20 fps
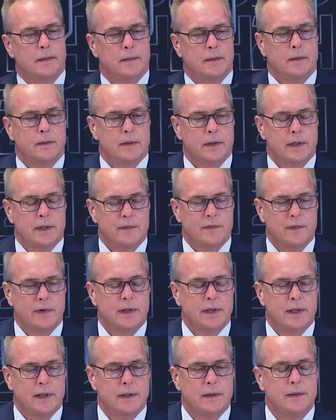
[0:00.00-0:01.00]
Well, we're going to
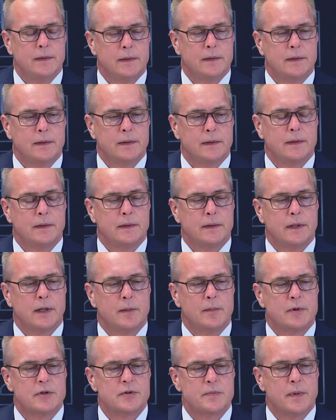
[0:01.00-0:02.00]
find out
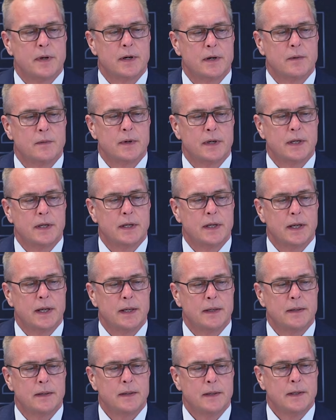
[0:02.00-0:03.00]
how much better we can
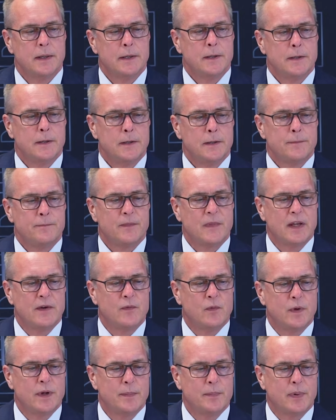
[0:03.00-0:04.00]
get.
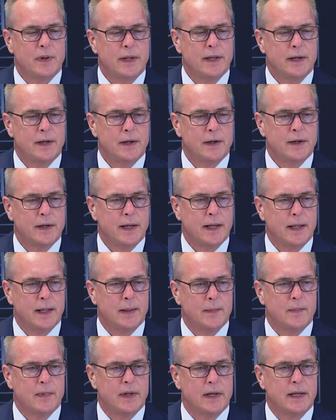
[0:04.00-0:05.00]
If we play our
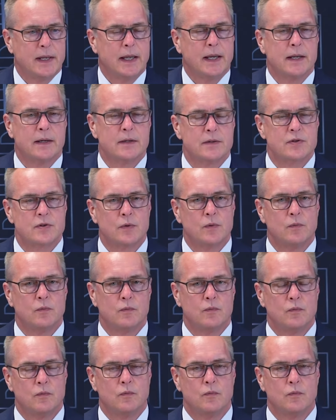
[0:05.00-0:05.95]
game, and again, so